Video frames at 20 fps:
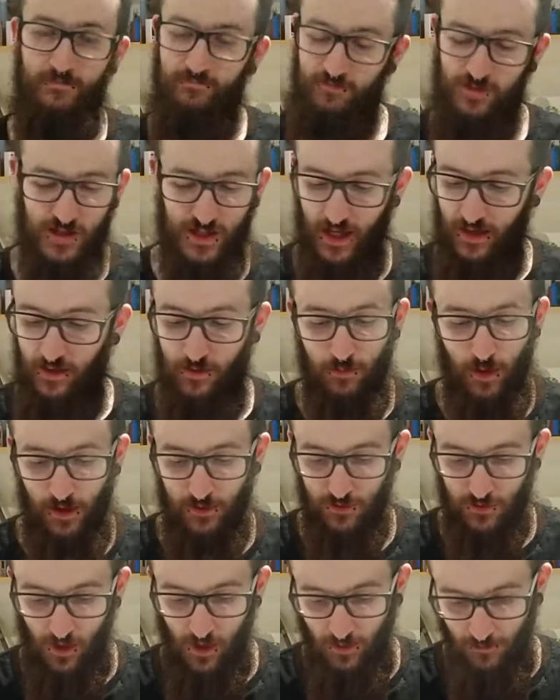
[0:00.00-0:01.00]
Standard
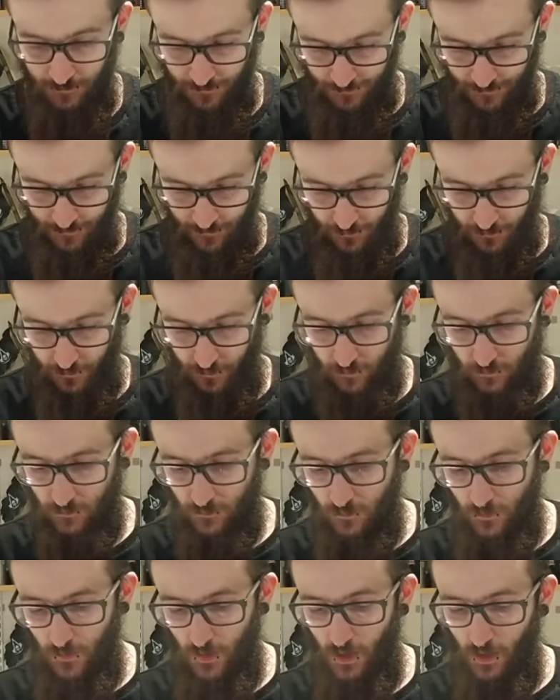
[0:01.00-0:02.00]
mouth draw,
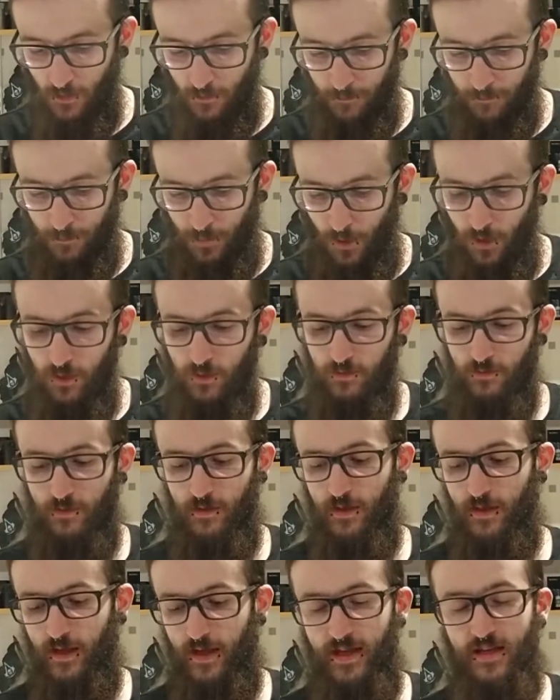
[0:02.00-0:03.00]
but
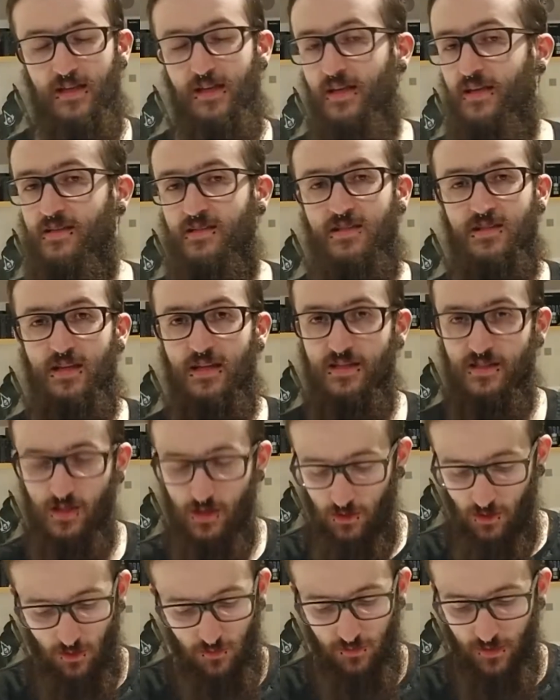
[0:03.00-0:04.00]
it's a
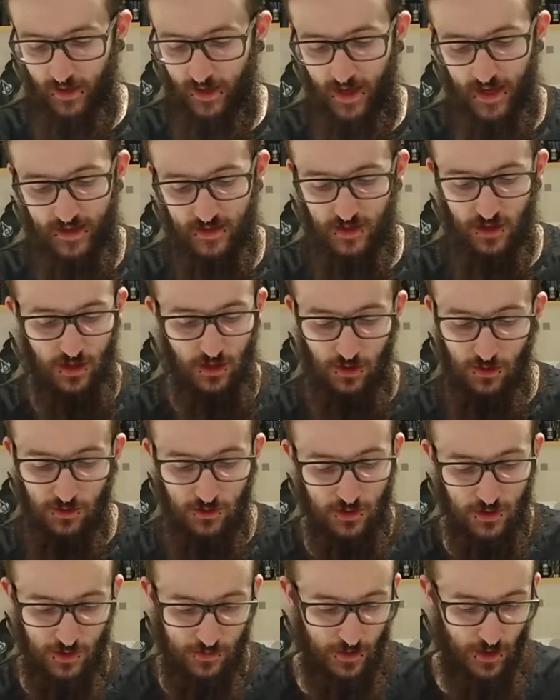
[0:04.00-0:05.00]
lovely kit to
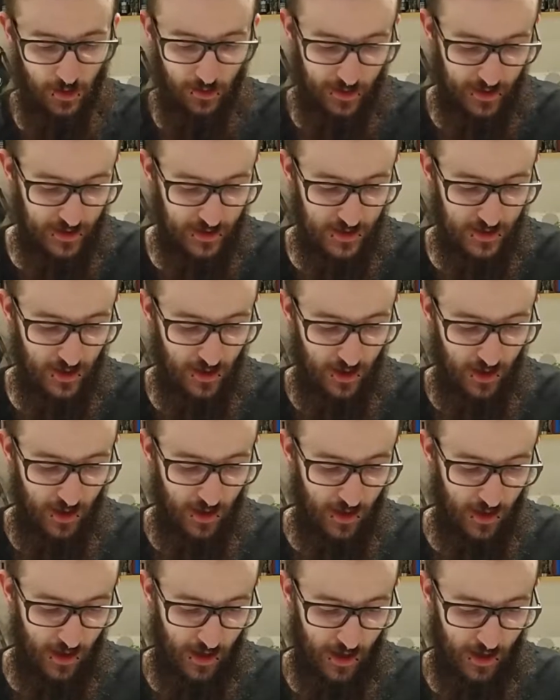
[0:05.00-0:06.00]
use, to be honest.
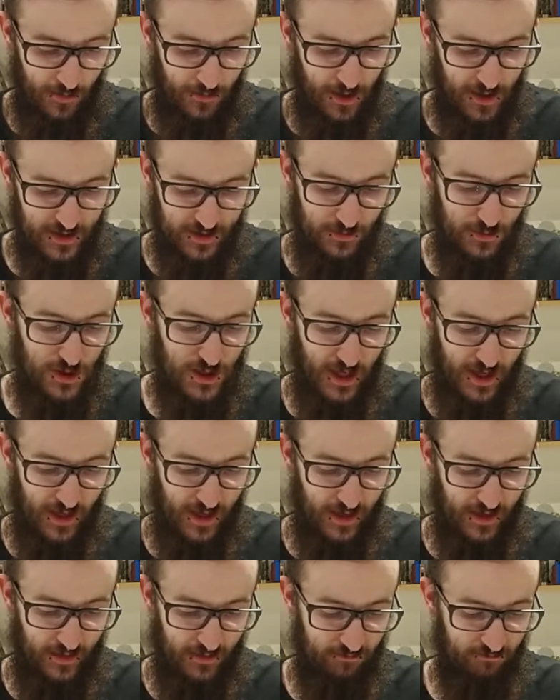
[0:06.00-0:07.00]
As I'm
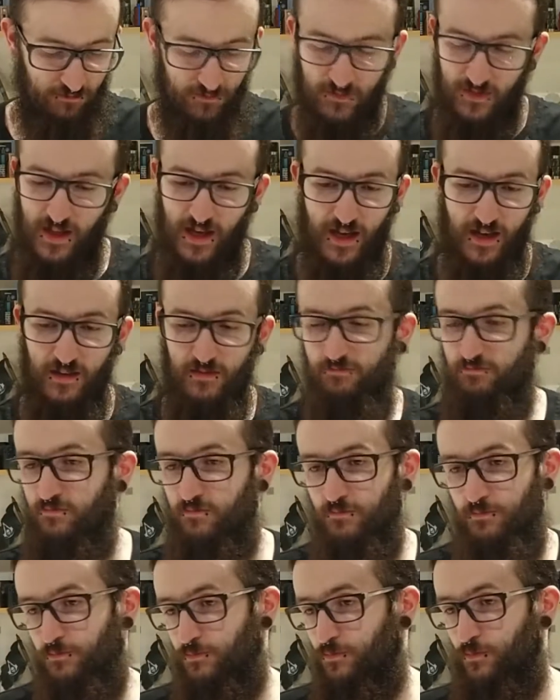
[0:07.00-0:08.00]
saying, that
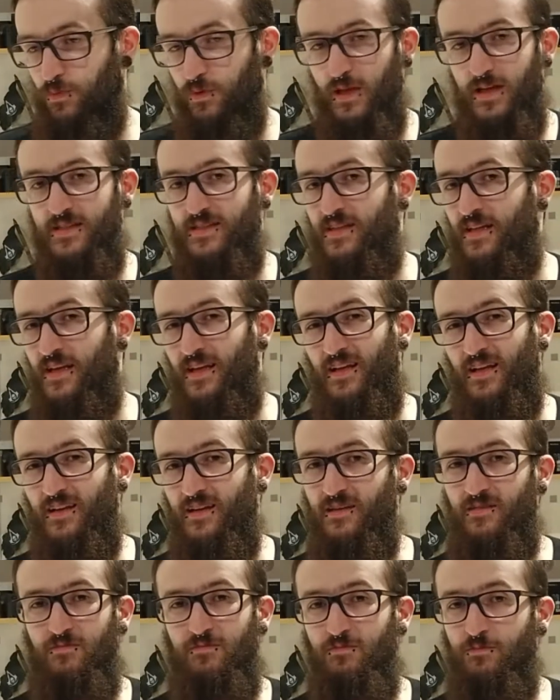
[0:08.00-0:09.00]

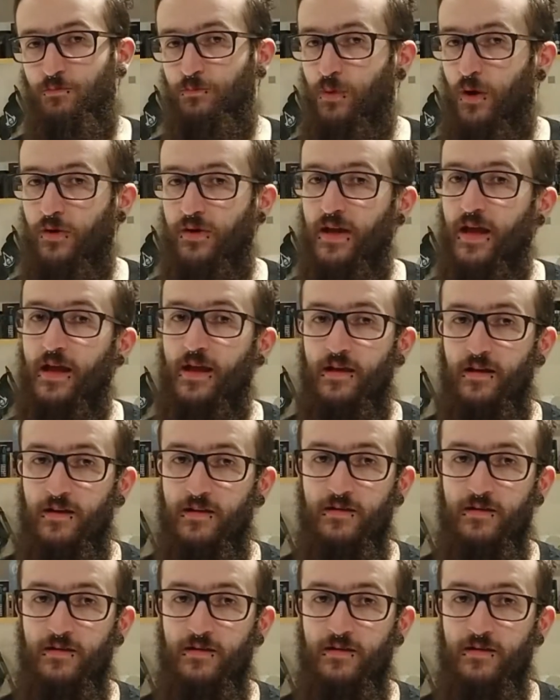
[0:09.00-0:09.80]
plastic body,